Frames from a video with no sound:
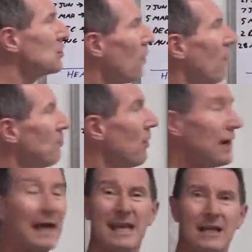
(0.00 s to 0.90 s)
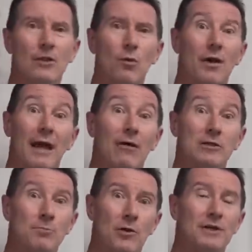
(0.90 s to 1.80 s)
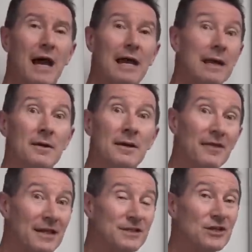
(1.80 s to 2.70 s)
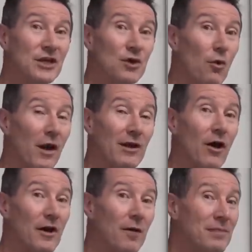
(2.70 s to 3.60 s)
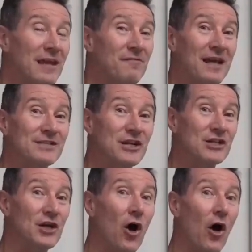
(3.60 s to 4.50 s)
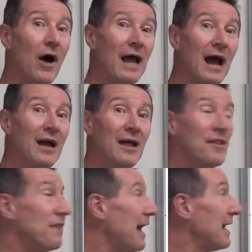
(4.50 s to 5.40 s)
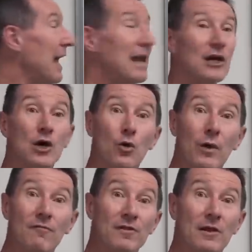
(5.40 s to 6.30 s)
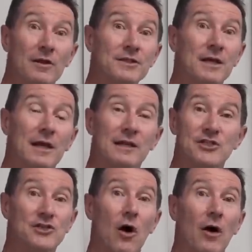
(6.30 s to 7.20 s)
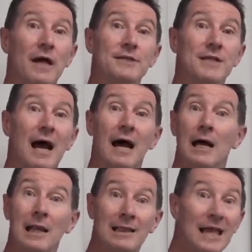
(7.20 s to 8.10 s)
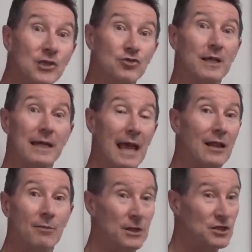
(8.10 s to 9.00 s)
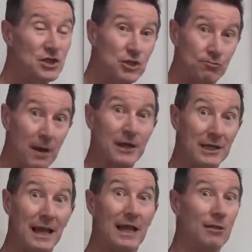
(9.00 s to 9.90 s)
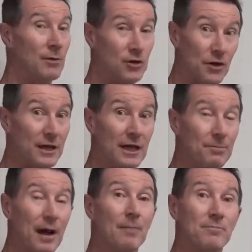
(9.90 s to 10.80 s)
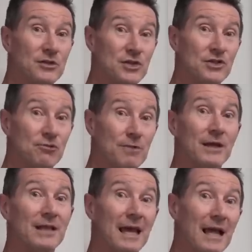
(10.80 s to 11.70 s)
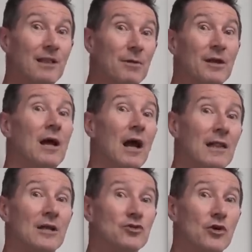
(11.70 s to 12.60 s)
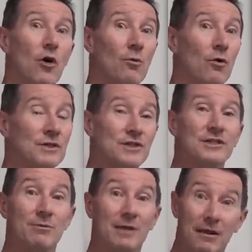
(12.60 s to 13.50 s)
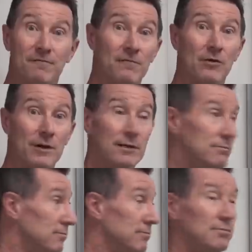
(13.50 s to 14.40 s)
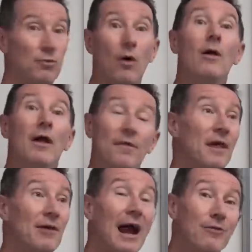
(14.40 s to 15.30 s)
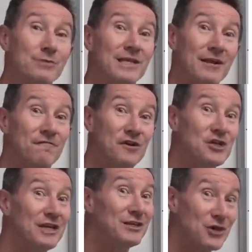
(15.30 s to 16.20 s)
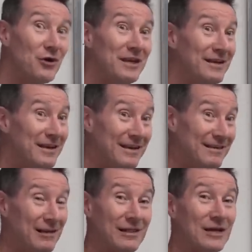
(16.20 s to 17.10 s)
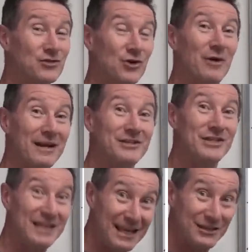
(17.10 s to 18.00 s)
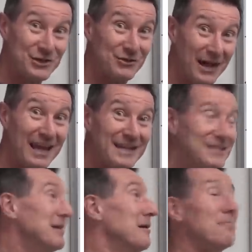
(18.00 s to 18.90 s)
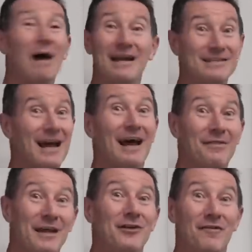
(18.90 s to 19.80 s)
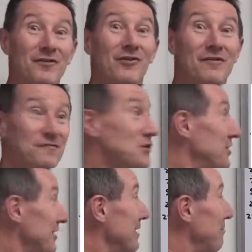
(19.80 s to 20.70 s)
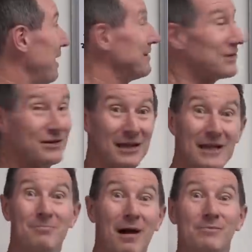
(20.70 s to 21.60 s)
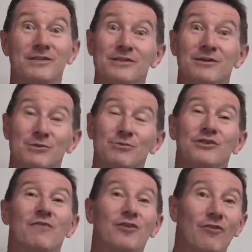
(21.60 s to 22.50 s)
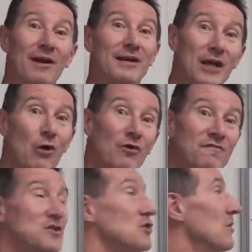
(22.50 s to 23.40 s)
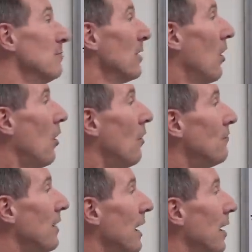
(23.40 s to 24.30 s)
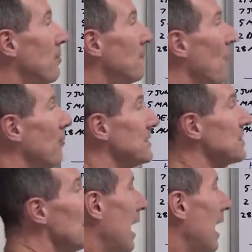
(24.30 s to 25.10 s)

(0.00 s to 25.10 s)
12.8 kilowatt hours per day. Now that's actually quite a lot. I believe that's actually higher than an equivalent size electric element, just your regular element, not a heat pump, but just a regular element electric hot water system. They're very, well, they're 100% efficient in turning electrical energy into heat, but they're not very efficient compared to heat pump systems, which have a greater coefficient of performance.